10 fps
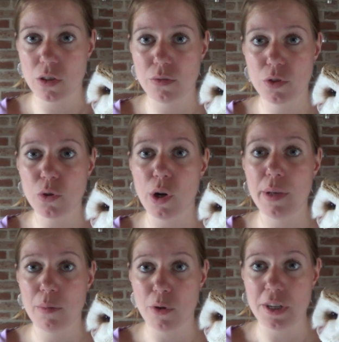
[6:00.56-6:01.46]
of the
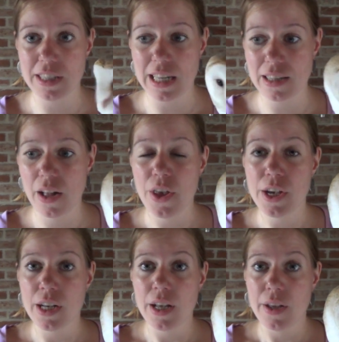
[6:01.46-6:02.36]
growing process.
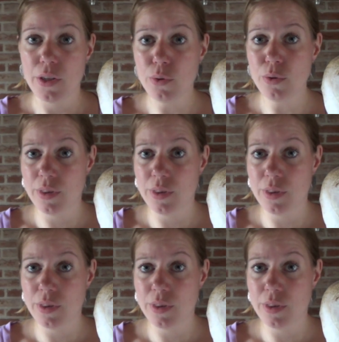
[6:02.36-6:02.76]
You